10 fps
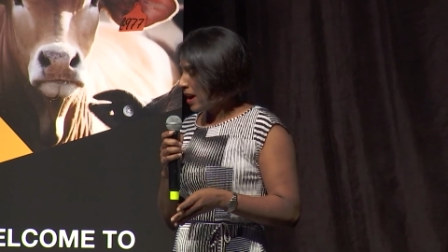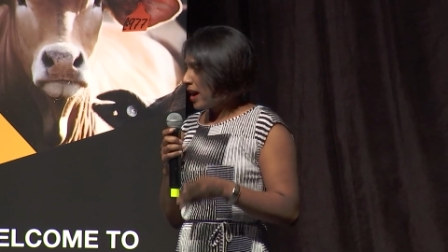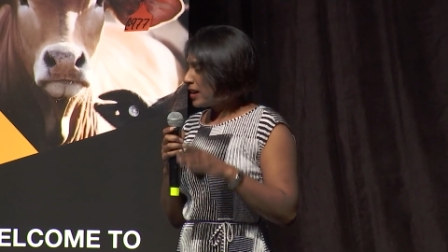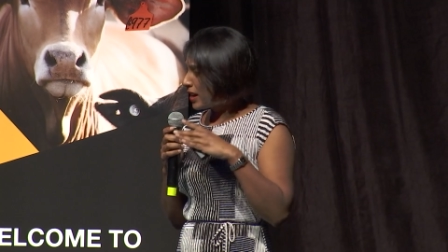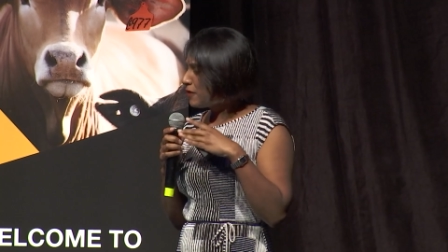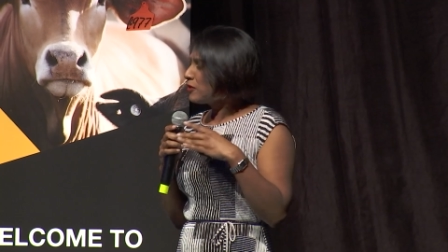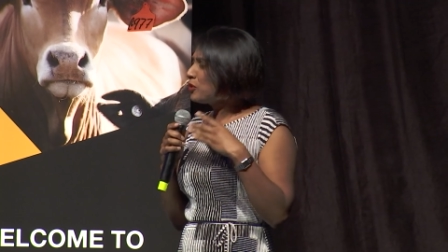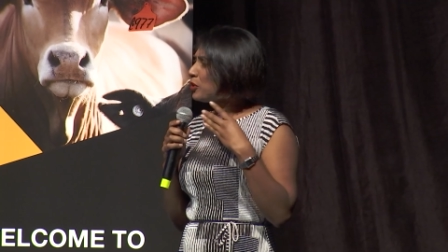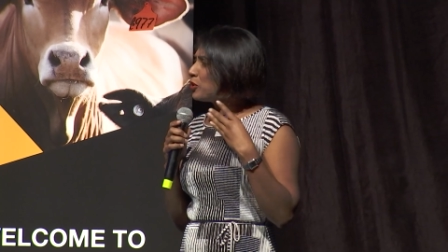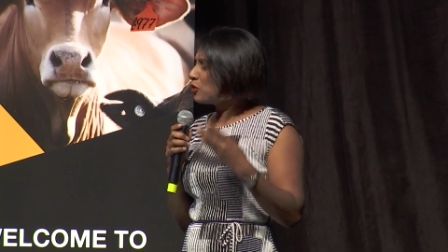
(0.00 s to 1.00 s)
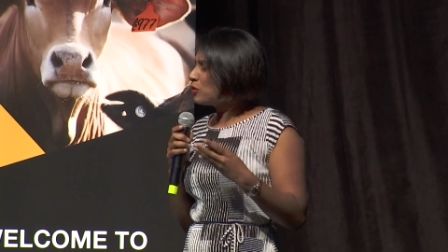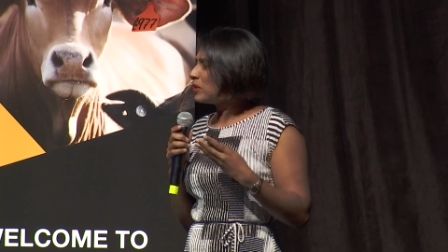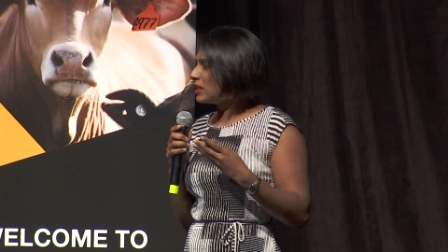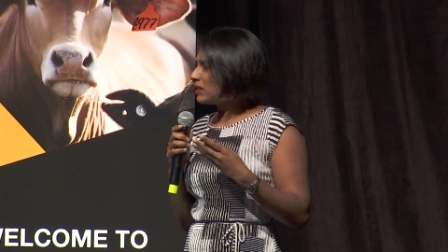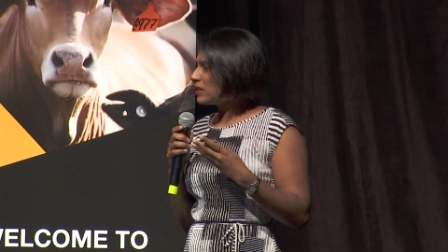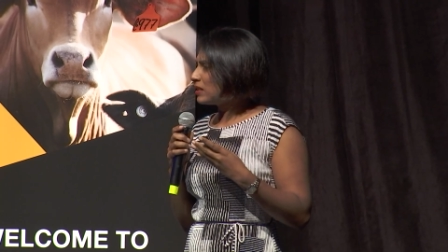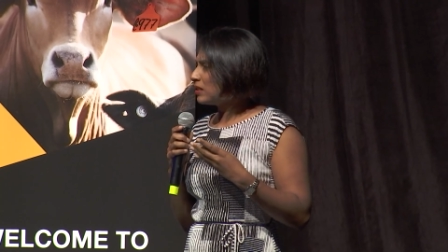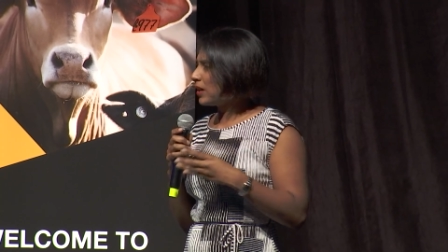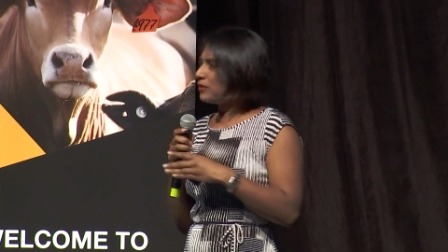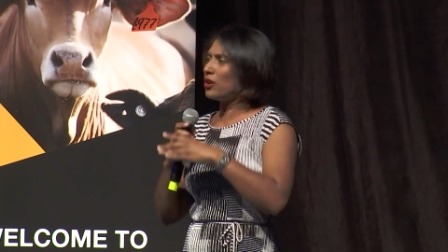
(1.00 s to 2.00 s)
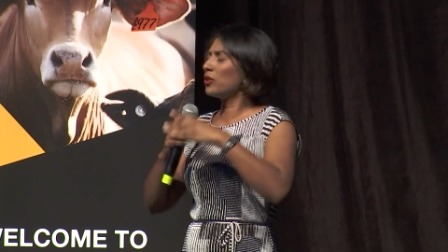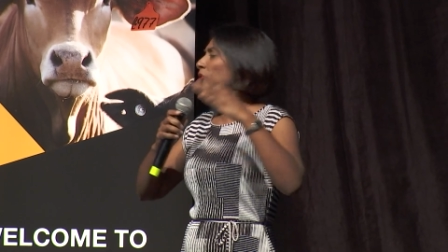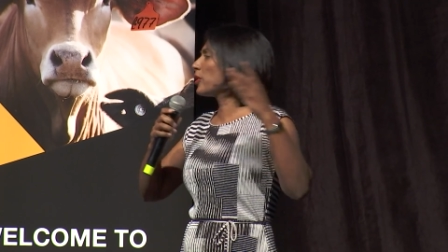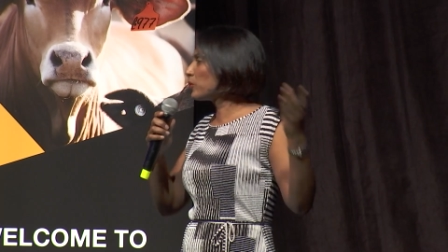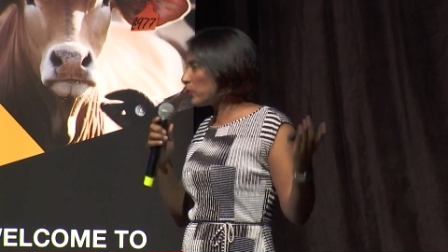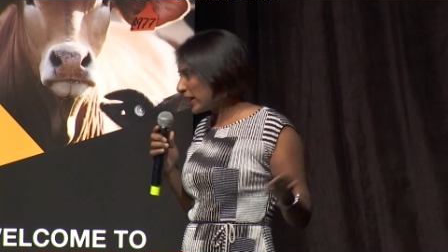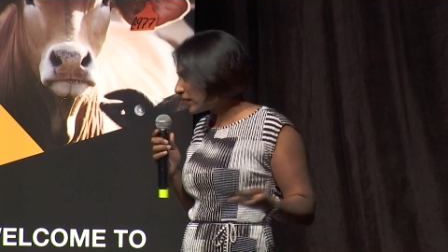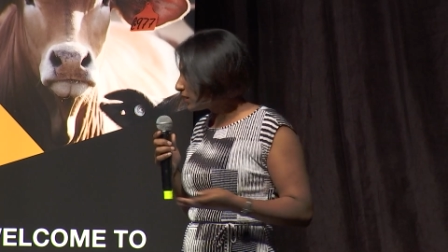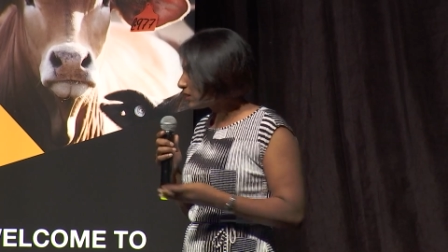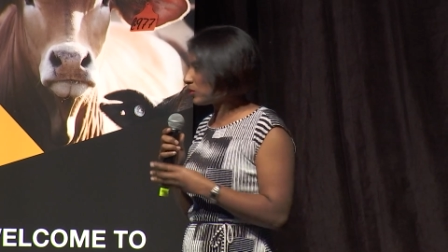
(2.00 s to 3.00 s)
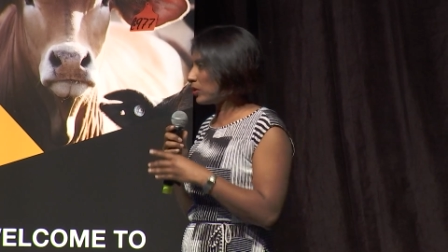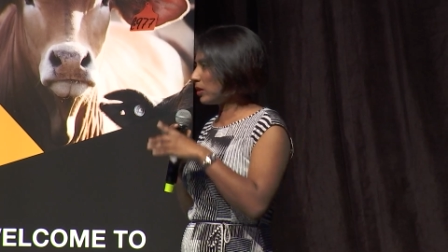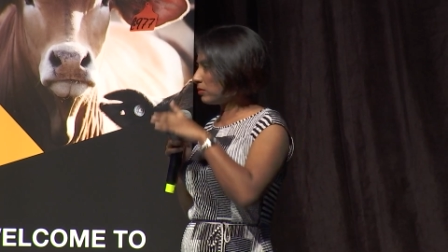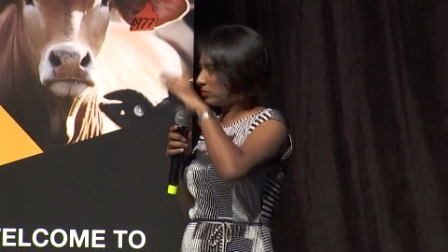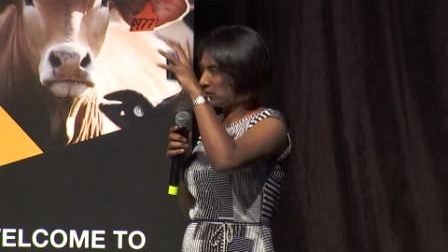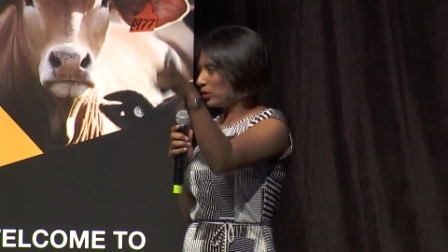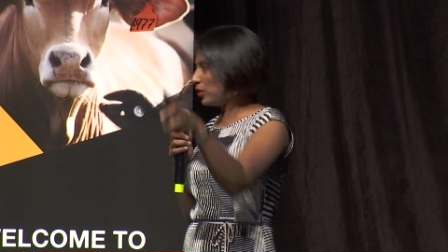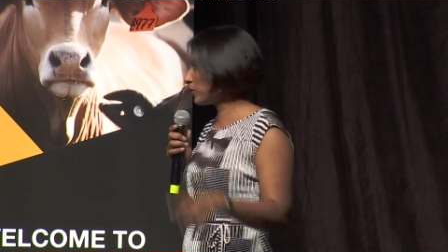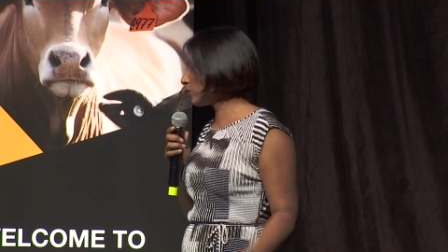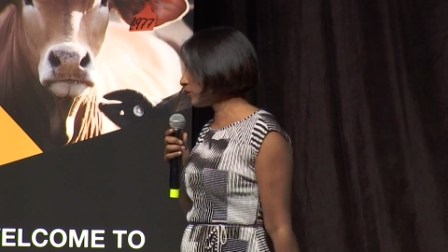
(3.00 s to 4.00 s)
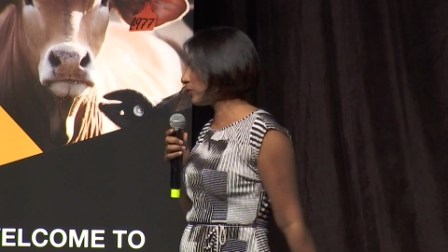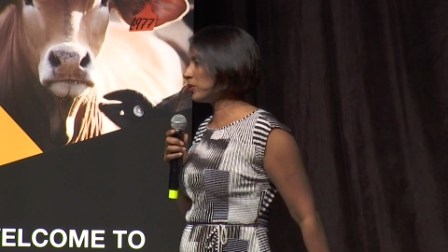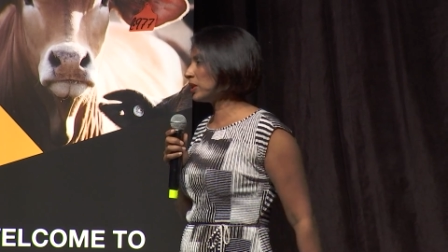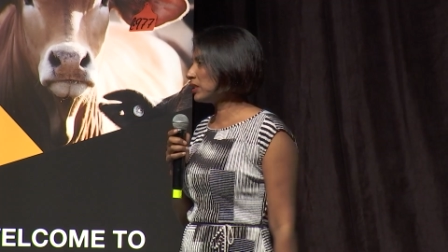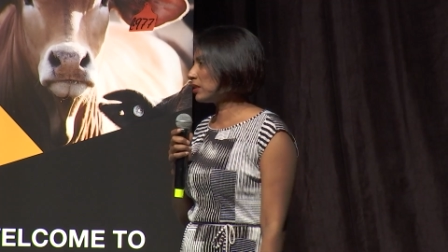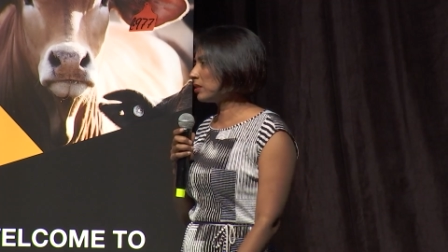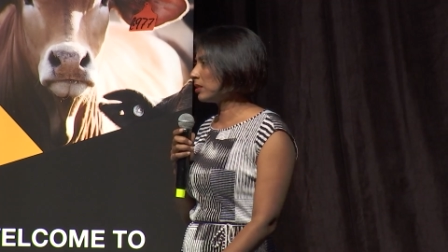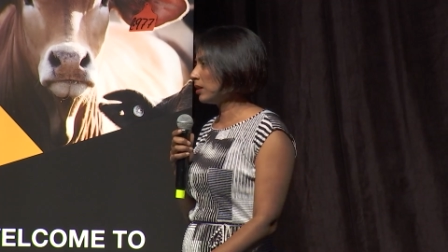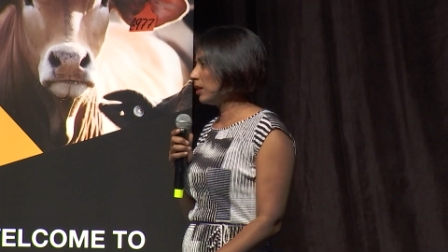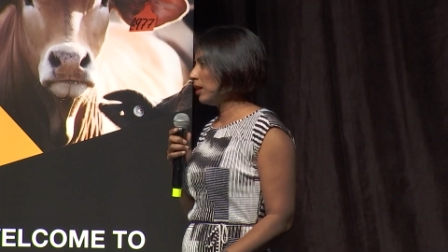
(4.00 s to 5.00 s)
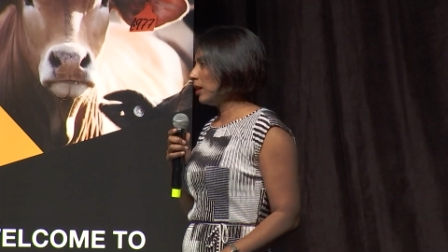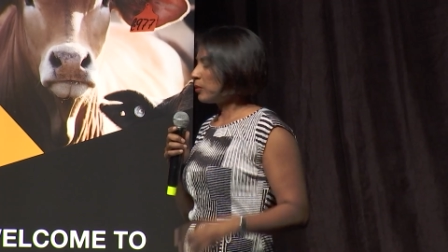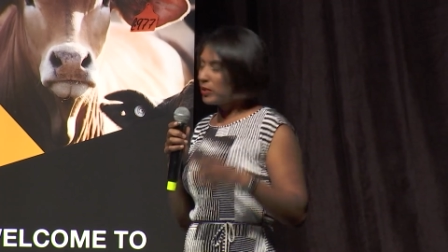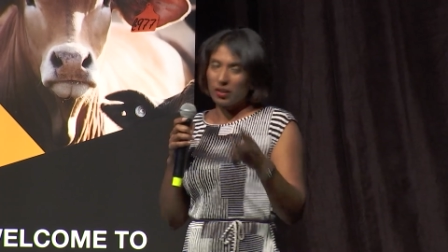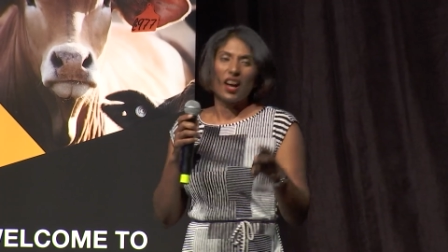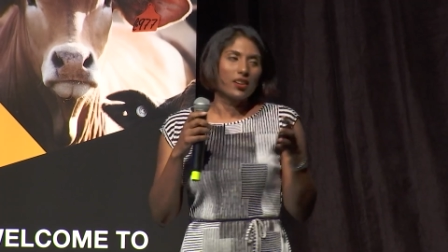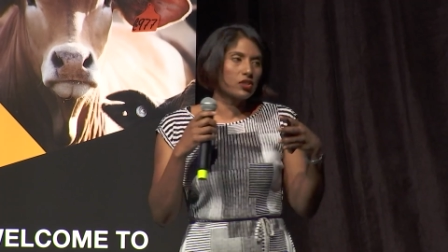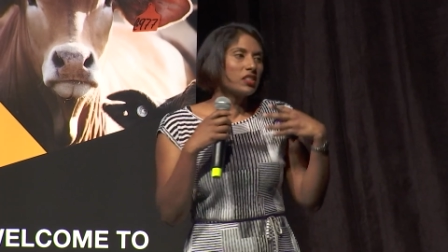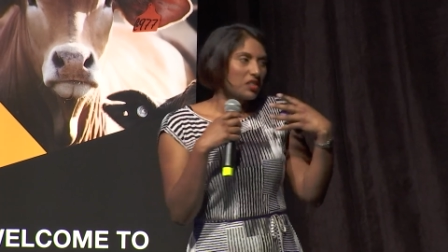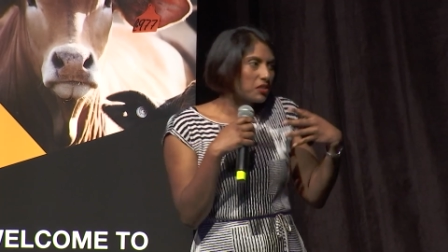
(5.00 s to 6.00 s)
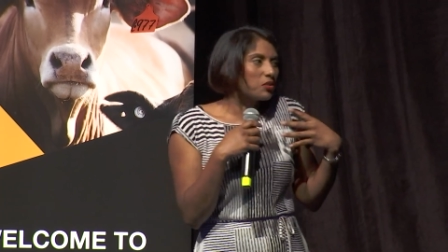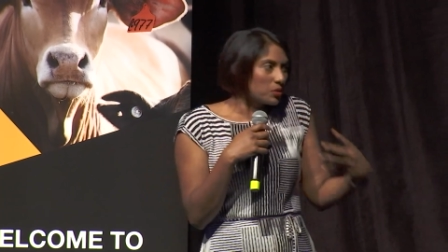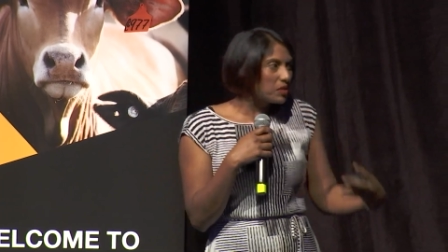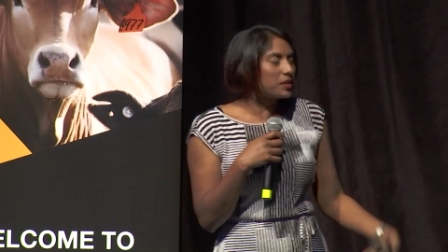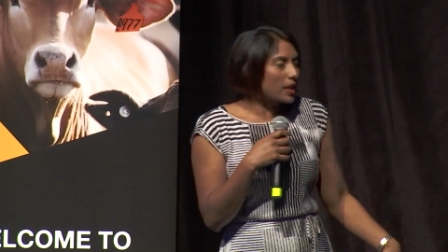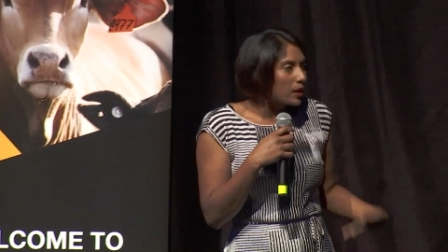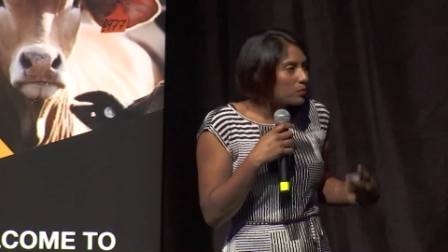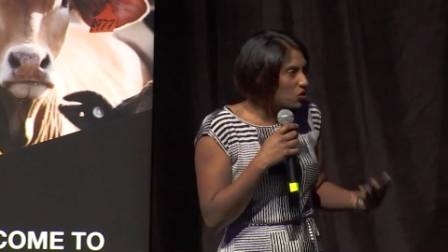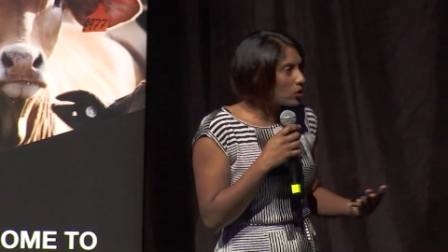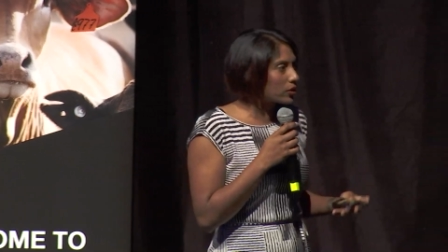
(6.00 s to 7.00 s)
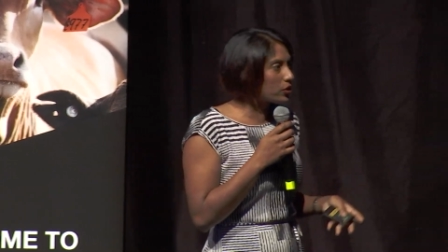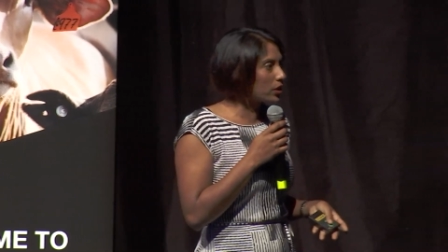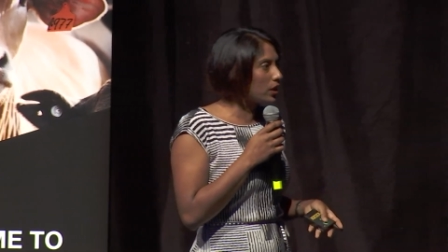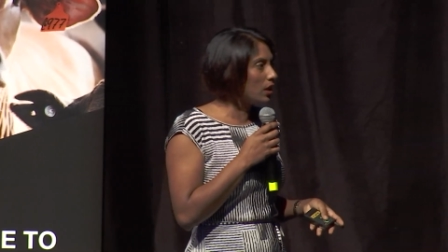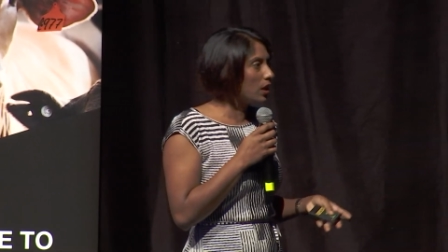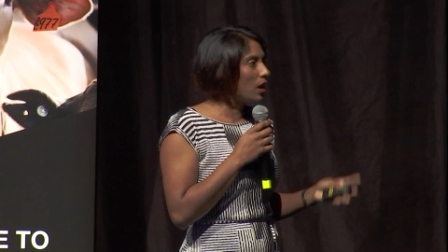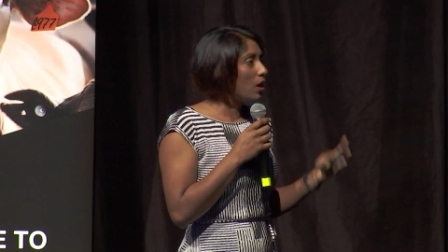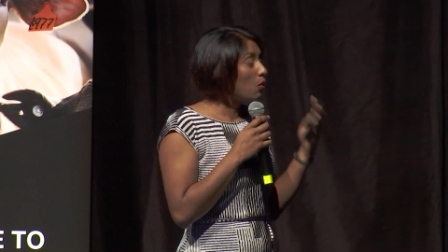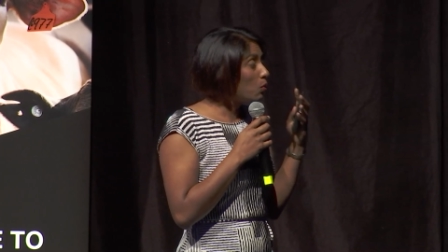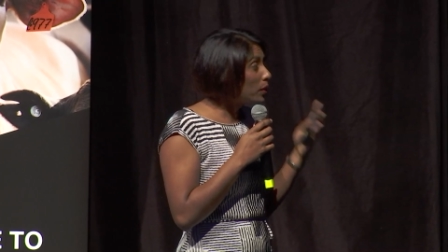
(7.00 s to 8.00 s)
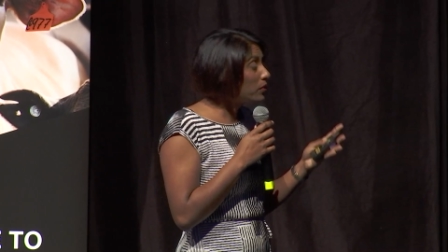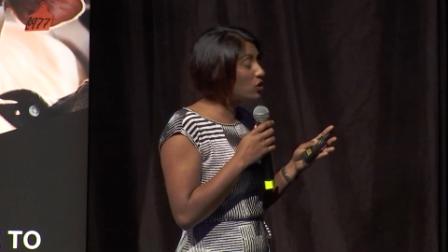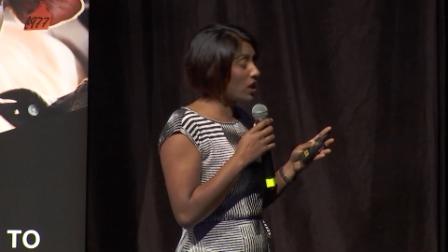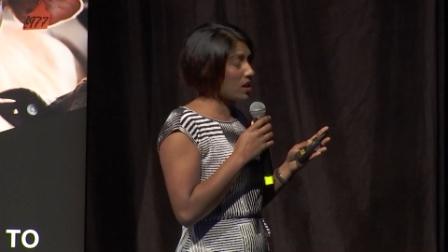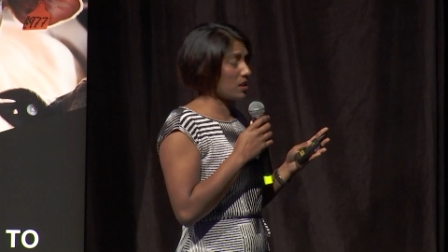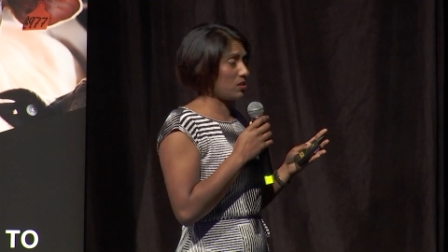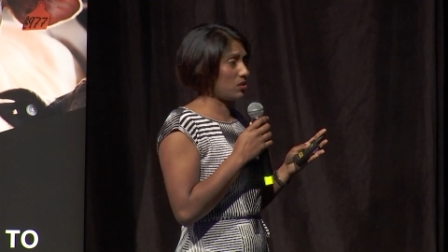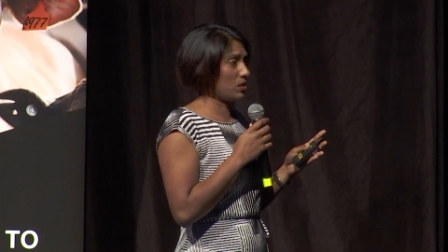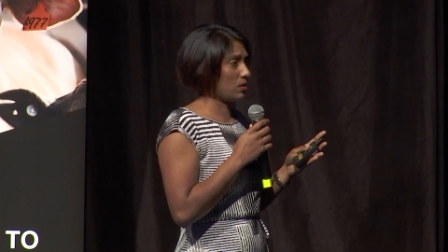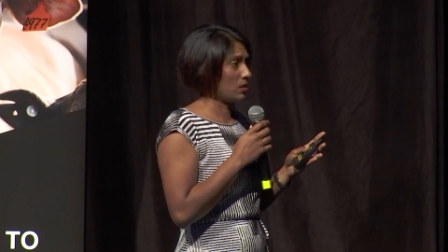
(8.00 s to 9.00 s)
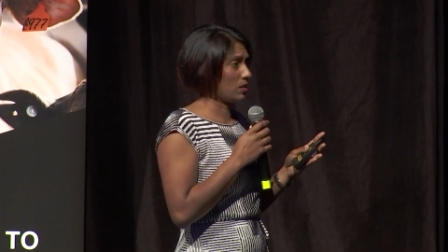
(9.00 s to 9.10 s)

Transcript: And even though humans have not grown wings or unicorn horns, we're largely still the same structure. We've changed.